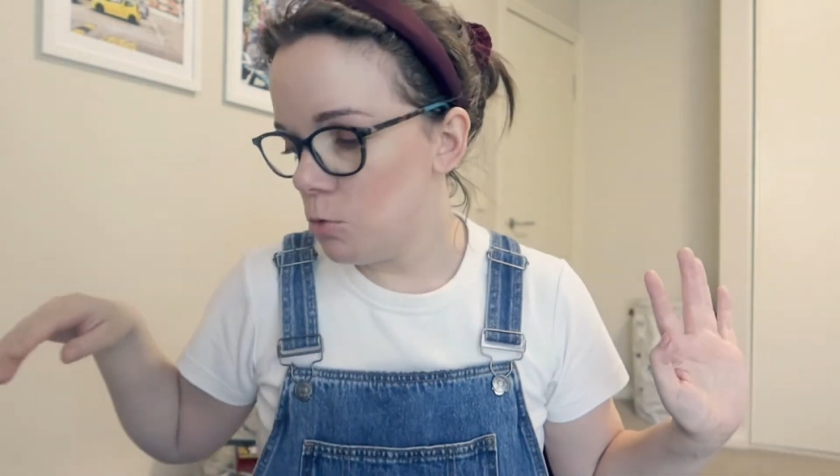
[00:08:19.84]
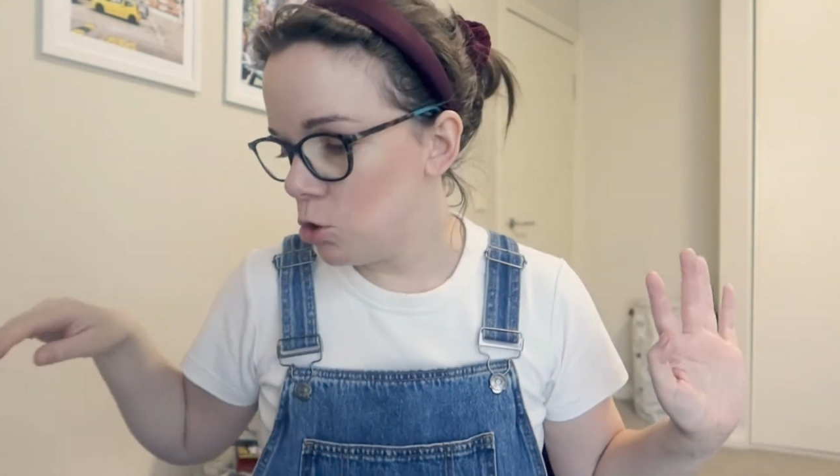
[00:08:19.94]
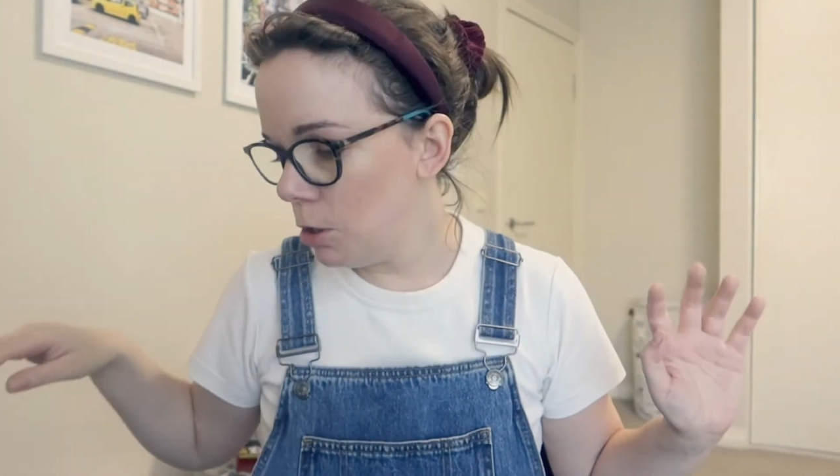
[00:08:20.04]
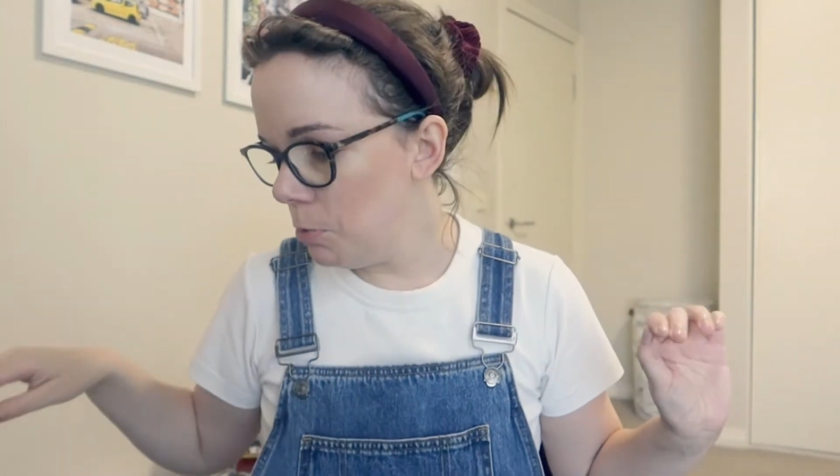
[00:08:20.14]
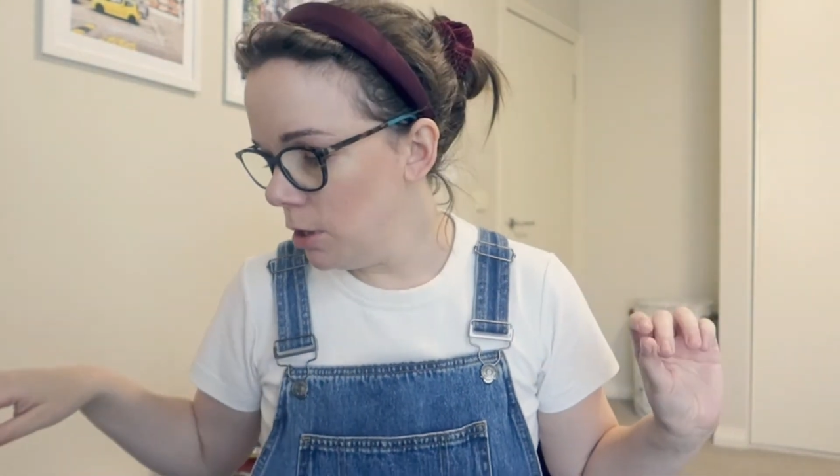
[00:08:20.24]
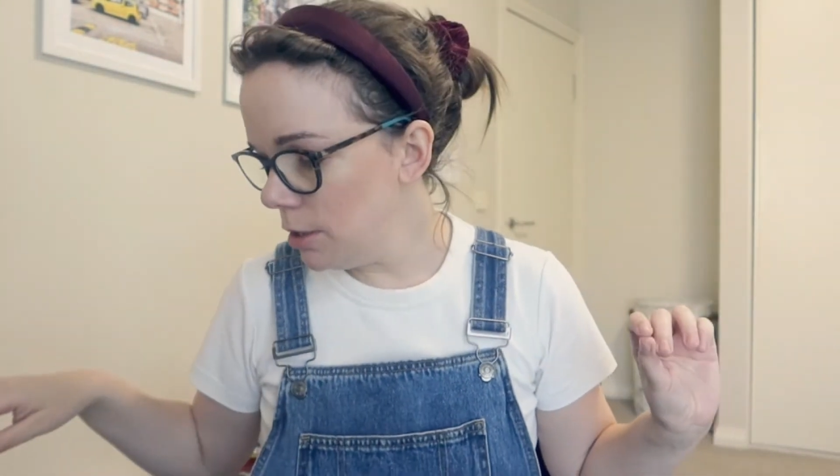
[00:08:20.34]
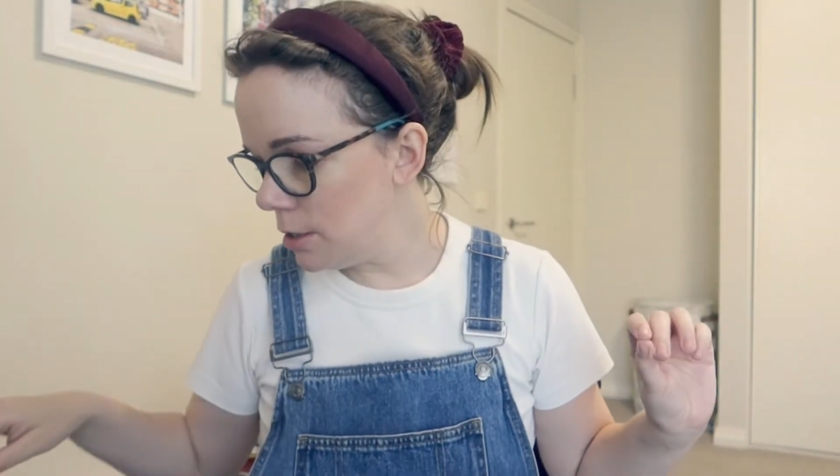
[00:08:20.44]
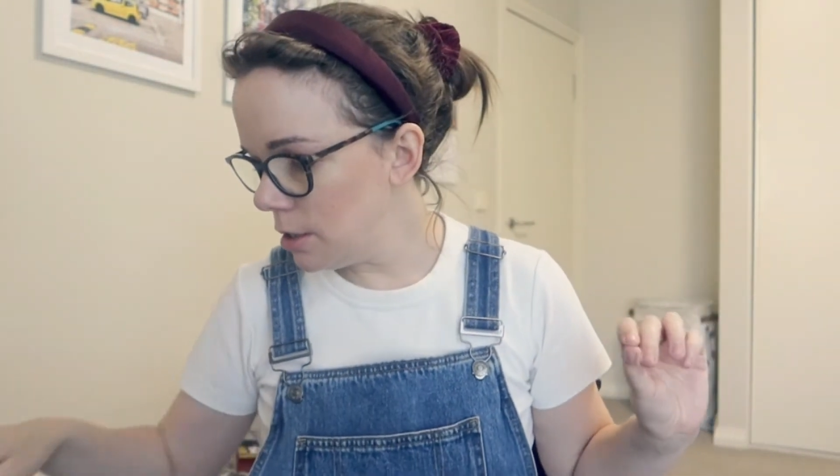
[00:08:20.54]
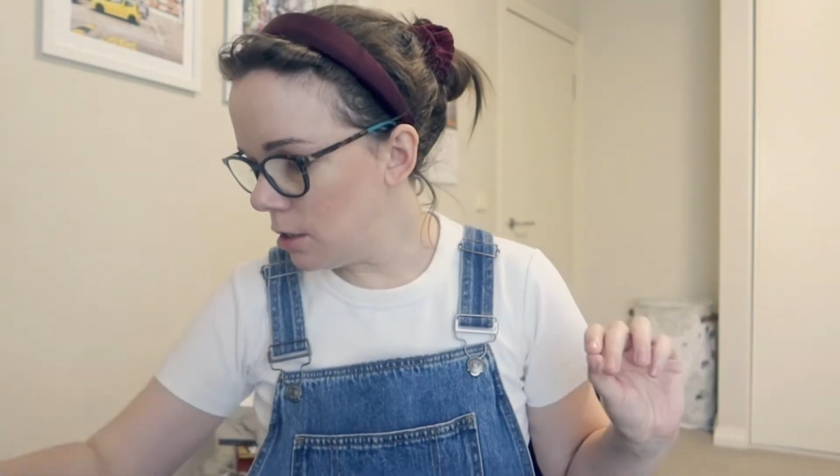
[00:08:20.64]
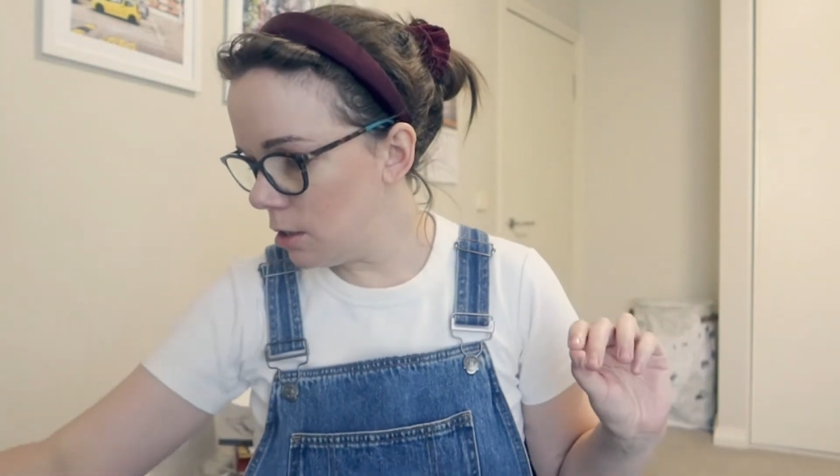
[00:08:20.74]
Just gonna put on
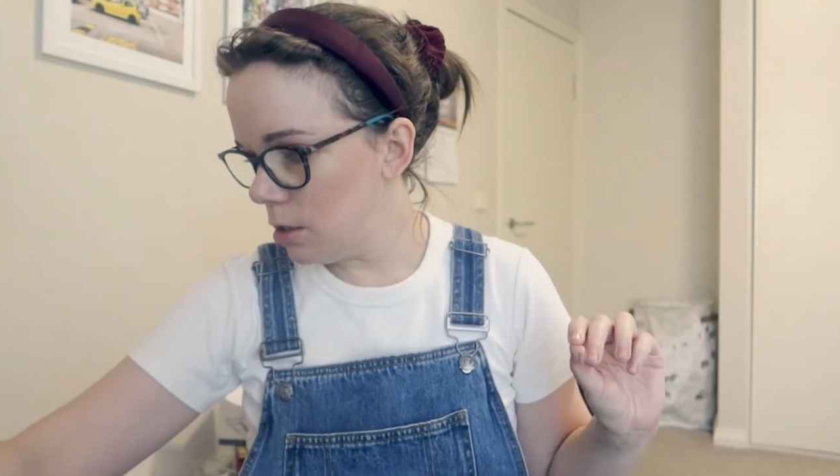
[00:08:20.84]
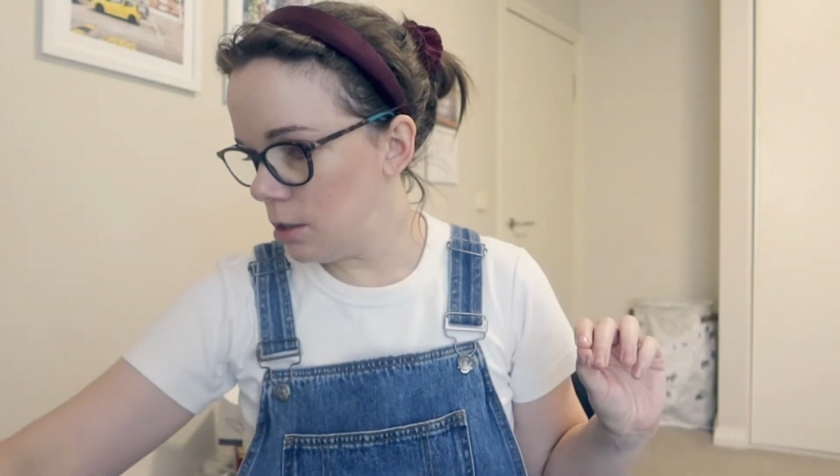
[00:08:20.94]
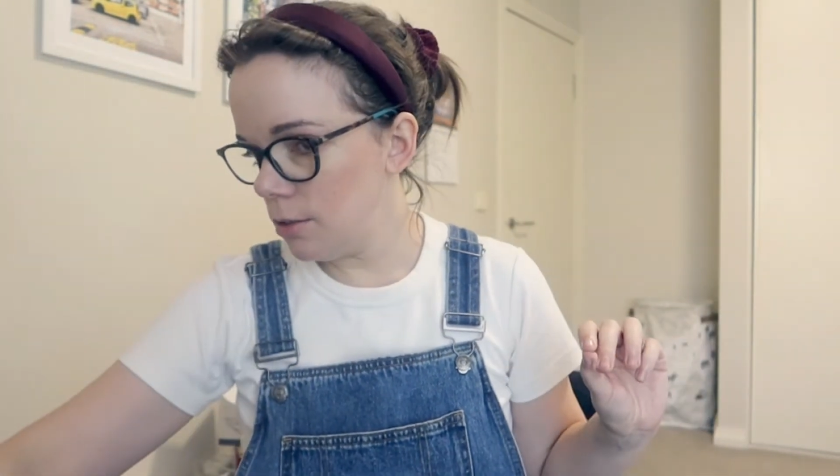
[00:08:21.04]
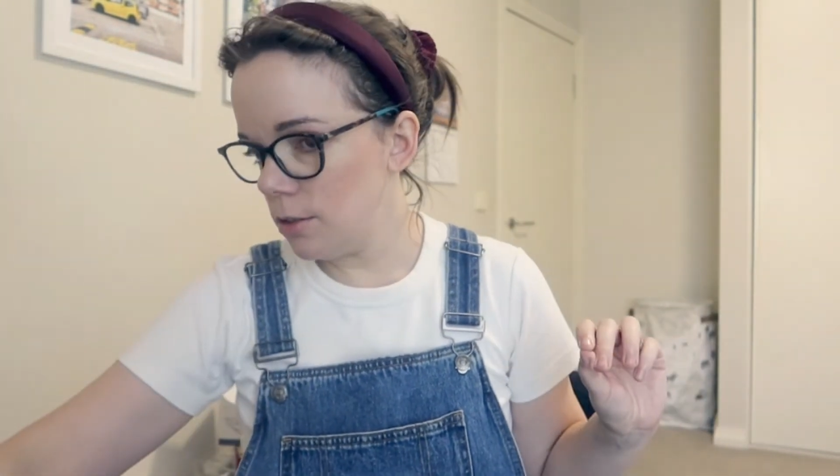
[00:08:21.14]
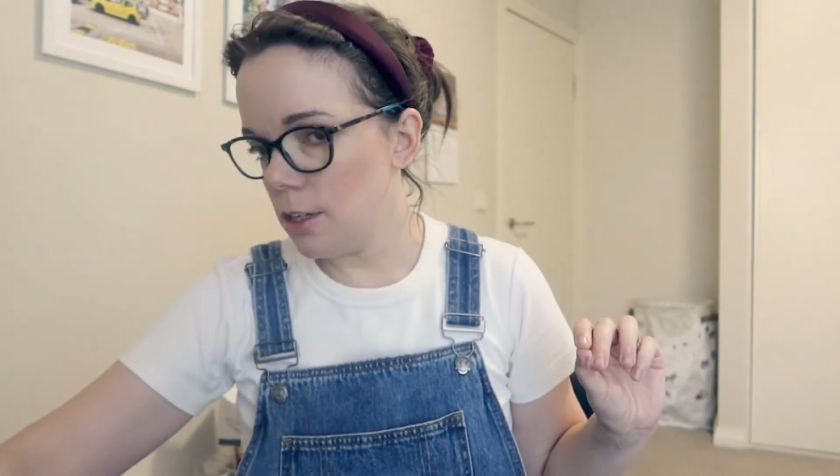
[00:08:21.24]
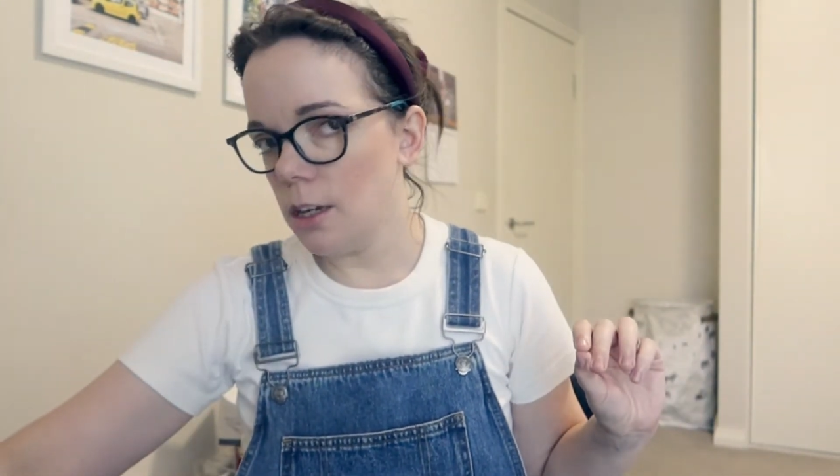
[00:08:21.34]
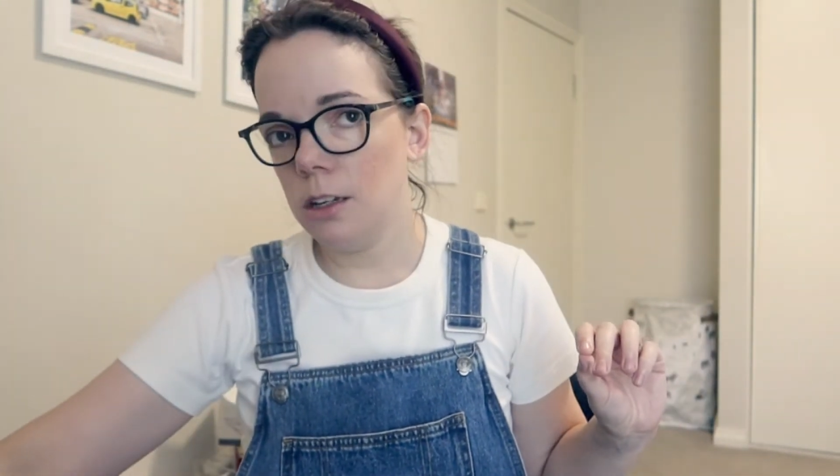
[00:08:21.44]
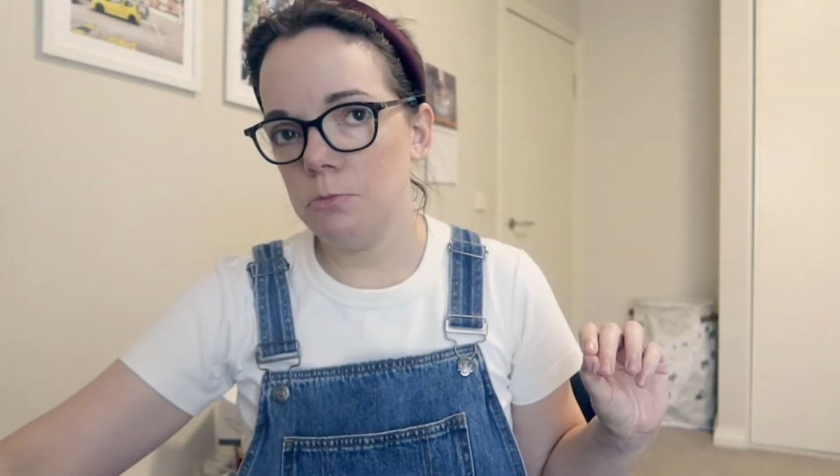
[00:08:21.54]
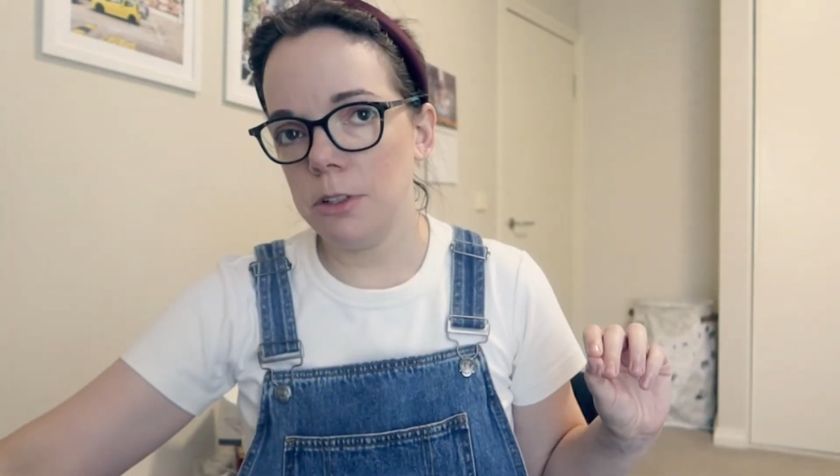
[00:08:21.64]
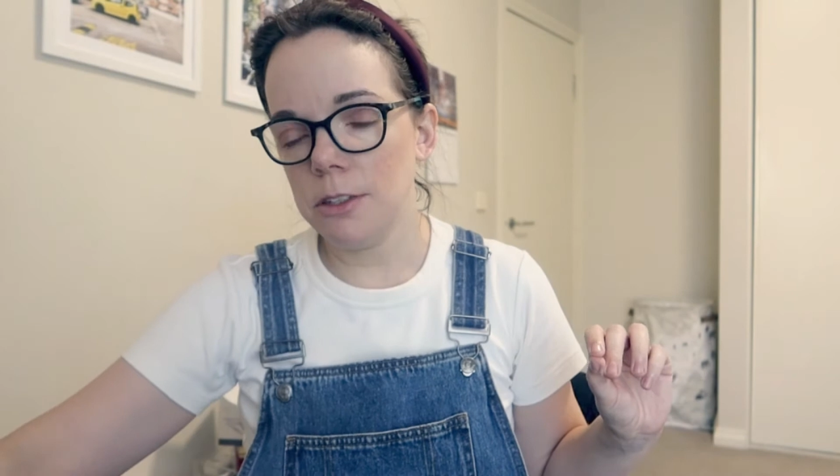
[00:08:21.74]
some